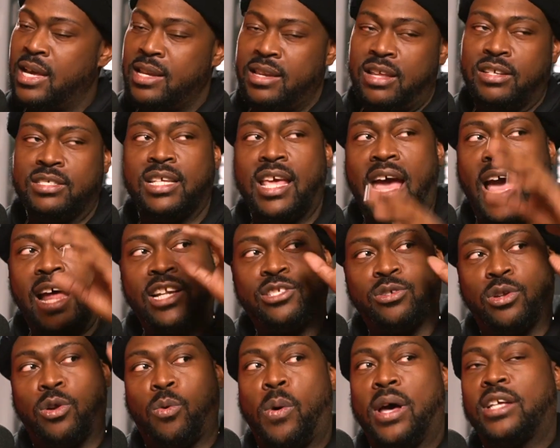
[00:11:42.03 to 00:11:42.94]
There's
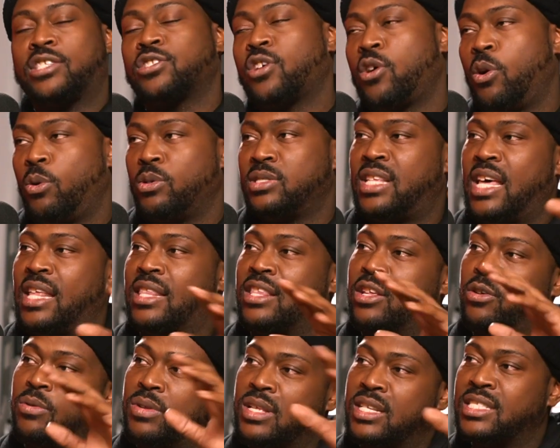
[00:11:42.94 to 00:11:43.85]
cats on the West Coast that
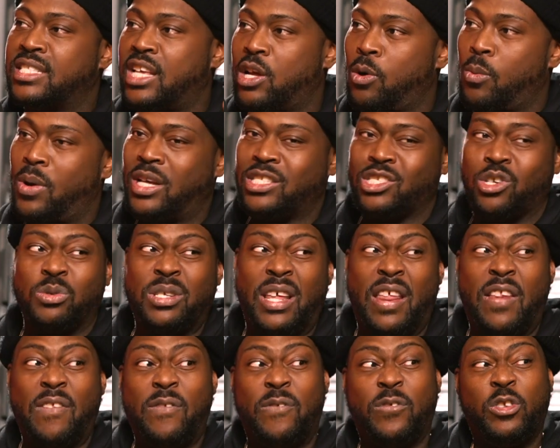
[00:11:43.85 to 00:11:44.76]
literally can stay on West Coast
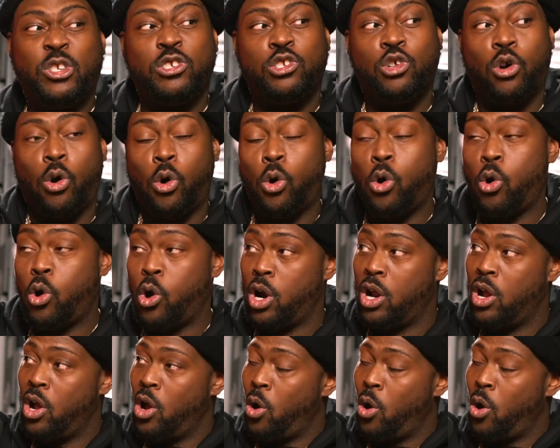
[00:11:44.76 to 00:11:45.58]
and tour